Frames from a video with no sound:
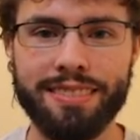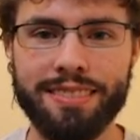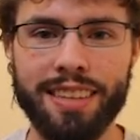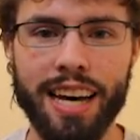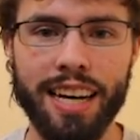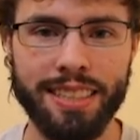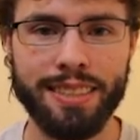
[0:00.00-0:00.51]

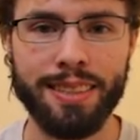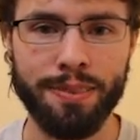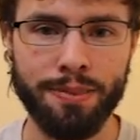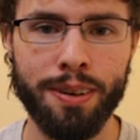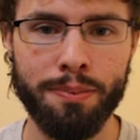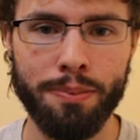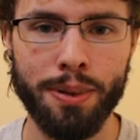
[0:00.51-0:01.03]
that's the
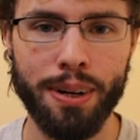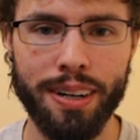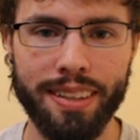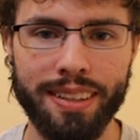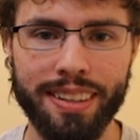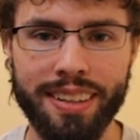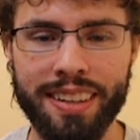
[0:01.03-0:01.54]
fun part.
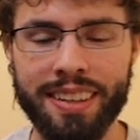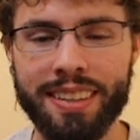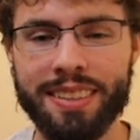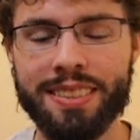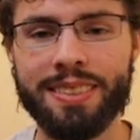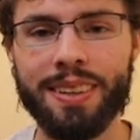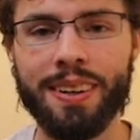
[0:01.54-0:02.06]

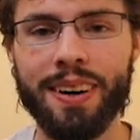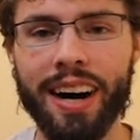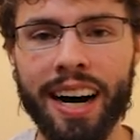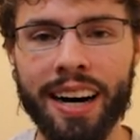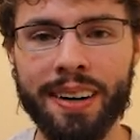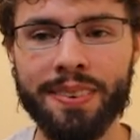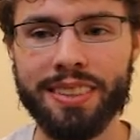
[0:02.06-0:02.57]
So
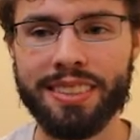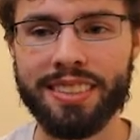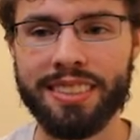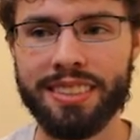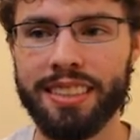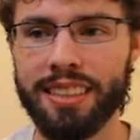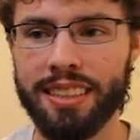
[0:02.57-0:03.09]
I was
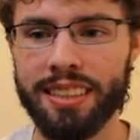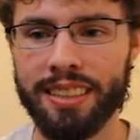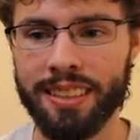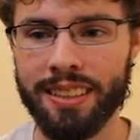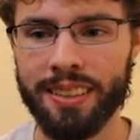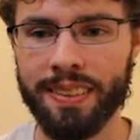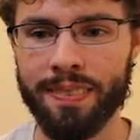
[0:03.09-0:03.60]

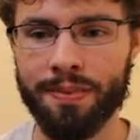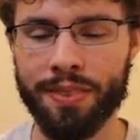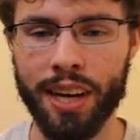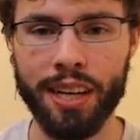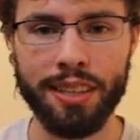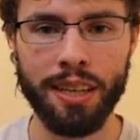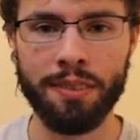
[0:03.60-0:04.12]
sitting
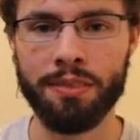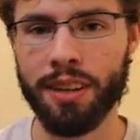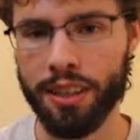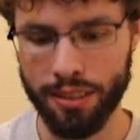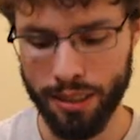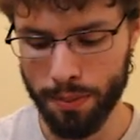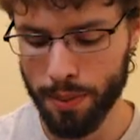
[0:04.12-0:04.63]
not
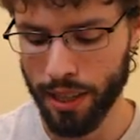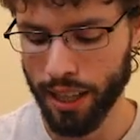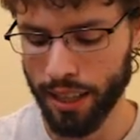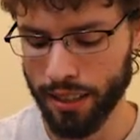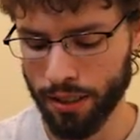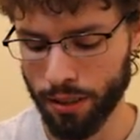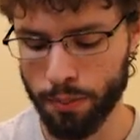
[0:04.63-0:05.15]
directly
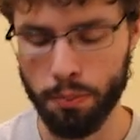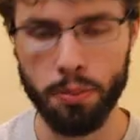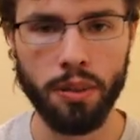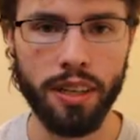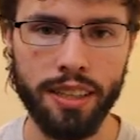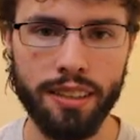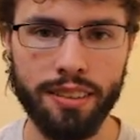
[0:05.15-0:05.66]
behind home
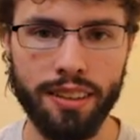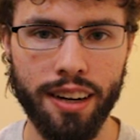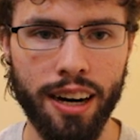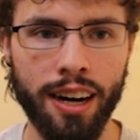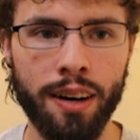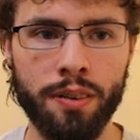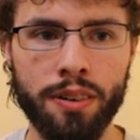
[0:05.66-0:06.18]
plate,
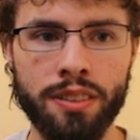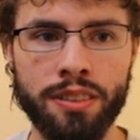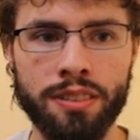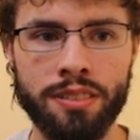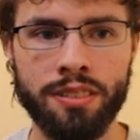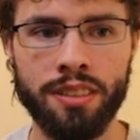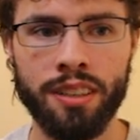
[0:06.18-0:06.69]
I
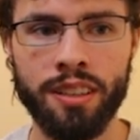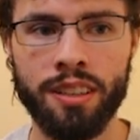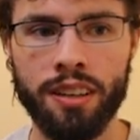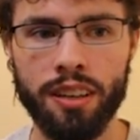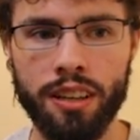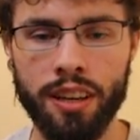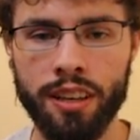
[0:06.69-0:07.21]
was
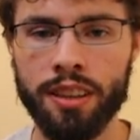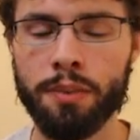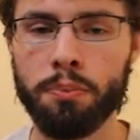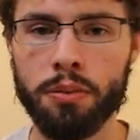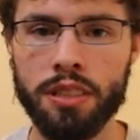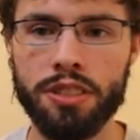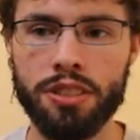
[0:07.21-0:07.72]
in the
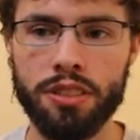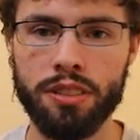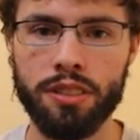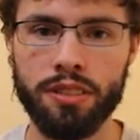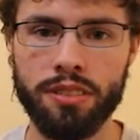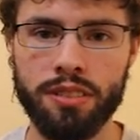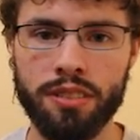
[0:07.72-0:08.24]

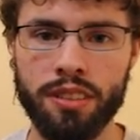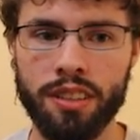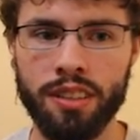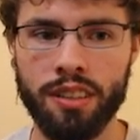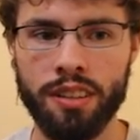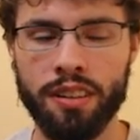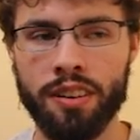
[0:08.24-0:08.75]
bleachers
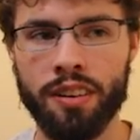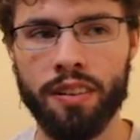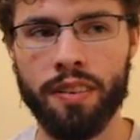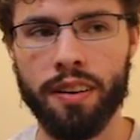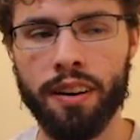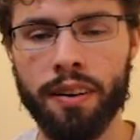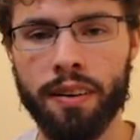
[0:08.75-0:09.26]

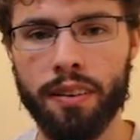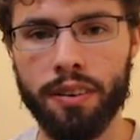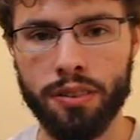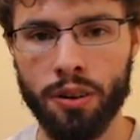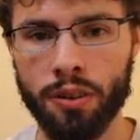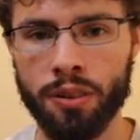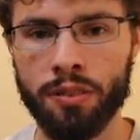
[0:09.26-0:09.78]

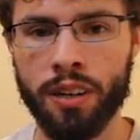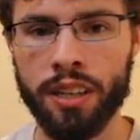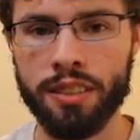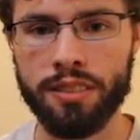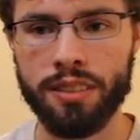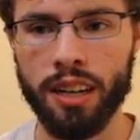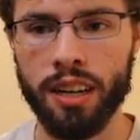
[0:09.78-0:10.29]
on the
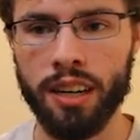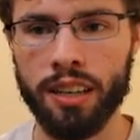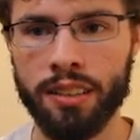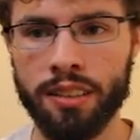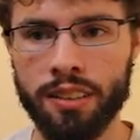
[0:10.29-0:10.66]
right side,